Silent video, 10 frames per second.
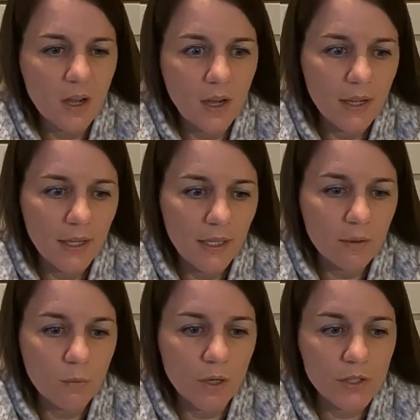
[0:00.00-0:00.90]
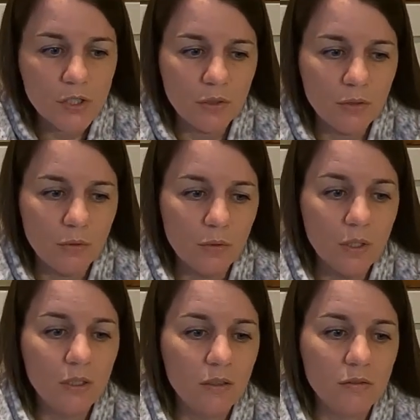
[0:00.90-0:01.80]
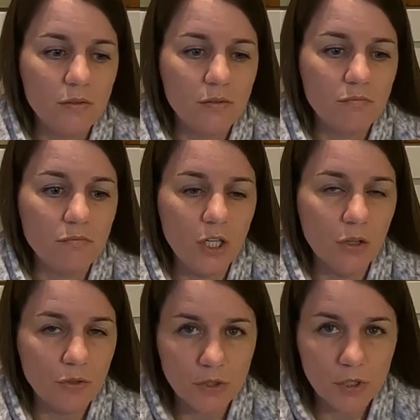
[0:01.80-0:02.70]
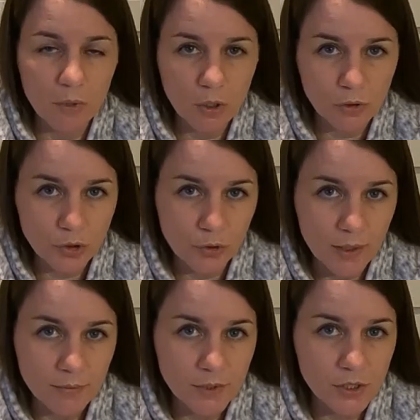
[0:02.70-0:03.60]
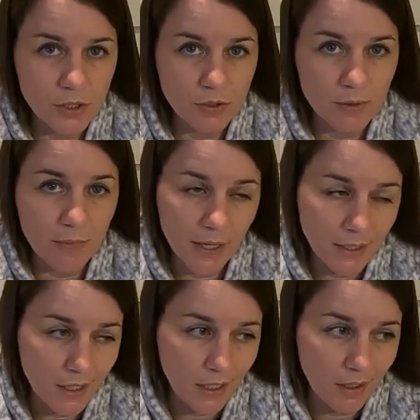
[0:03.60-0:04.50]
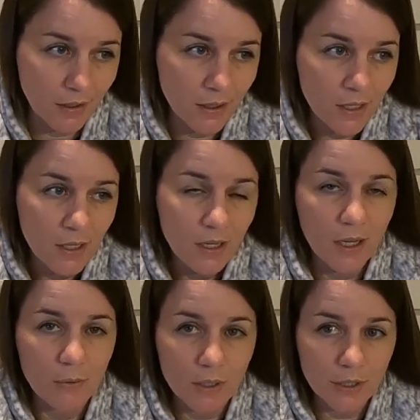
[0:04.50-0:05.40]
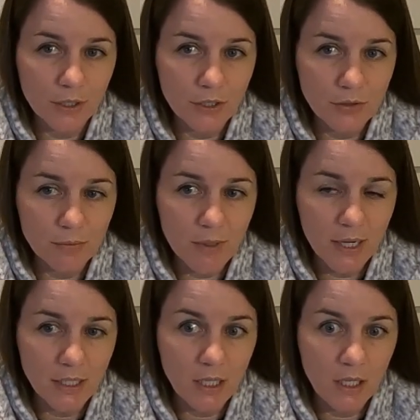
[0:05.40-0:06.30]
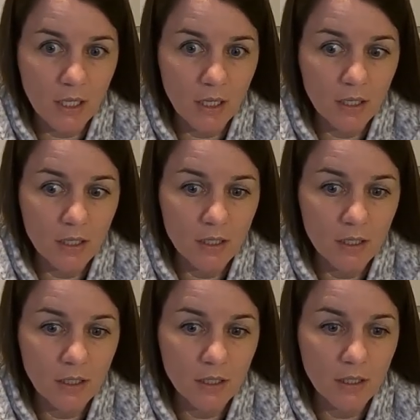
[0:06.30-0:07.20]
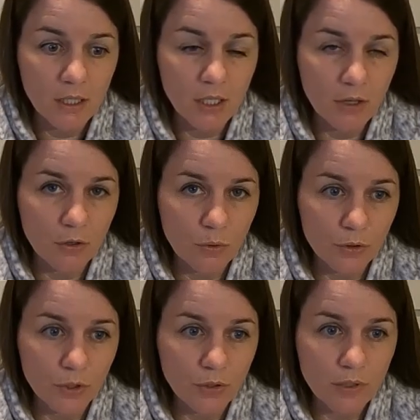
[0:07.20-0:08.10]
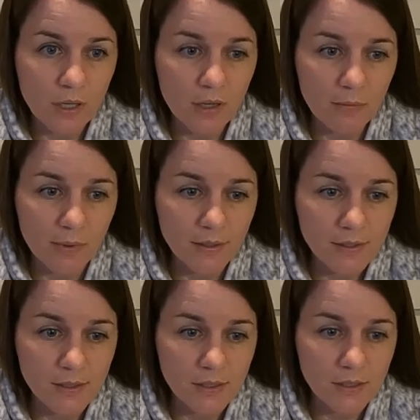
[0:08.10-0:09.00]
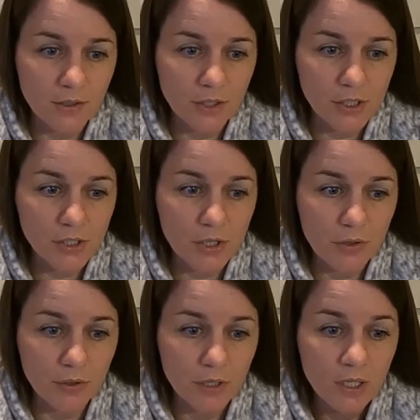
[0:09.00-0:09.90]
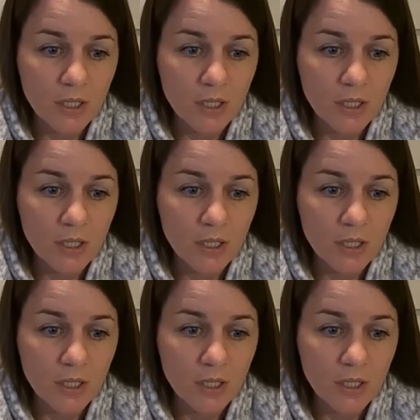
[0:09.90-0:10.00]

I want to, do some local trips, do some hiking. I wanted to do some hiking here in northern Utah, but since it's already snowed,